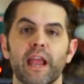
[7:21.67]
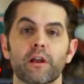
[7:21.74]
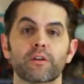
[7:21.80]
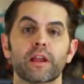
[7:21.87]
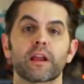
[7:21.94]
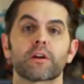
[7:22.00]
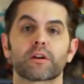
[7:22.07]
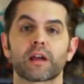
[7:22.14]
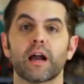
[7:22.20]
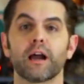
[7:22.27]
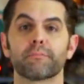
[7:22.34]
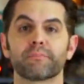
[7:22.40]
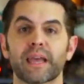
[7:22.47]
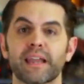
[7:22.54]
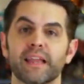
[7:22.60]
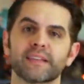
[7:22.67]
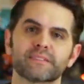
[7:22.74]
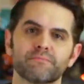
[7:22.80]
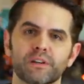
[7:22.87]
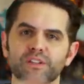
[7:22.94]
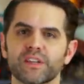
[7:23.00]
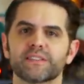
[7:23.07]
air-to-air -air combat as
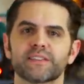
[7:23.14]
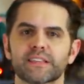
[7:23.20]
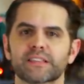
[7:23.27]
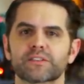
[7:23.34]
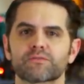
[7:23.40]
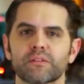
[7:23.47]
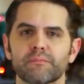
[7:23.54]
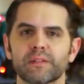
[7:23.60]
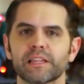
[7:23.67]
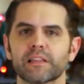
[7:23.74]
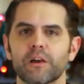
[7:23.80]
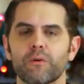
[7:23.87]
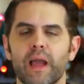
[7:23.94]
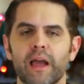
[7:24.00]
much as extremely low